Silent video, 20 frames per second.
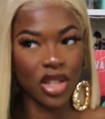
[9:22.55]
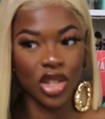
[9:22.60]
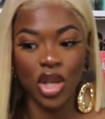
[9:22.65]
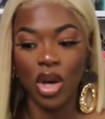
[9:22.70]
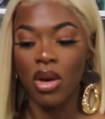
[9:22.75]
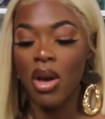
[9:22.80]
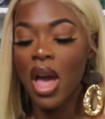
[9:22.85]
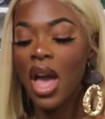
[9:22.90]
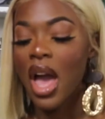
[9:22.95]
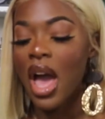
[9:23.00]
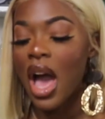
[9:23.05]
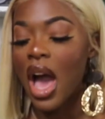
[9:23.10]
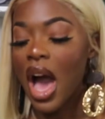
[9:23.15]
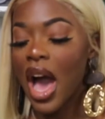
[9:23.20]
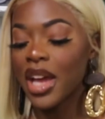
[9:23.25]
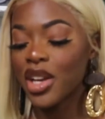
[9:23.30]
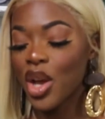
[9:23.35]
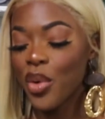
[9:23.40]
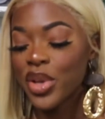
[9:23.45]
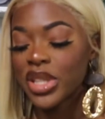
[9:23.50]
So
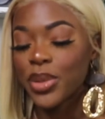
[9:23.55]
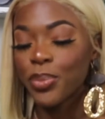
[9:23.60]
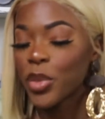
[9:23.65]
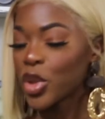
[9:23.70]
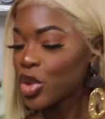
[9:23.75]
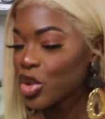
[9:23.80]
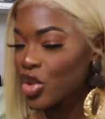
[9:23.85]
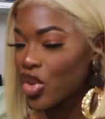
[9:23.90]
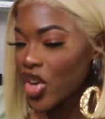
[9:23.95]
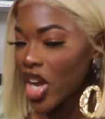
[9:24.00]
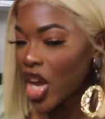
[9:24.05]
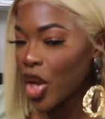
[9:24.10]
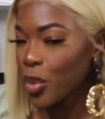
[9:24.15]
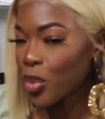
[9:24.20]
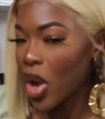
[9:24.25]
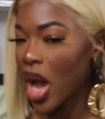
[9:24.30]
I know it's middle grade,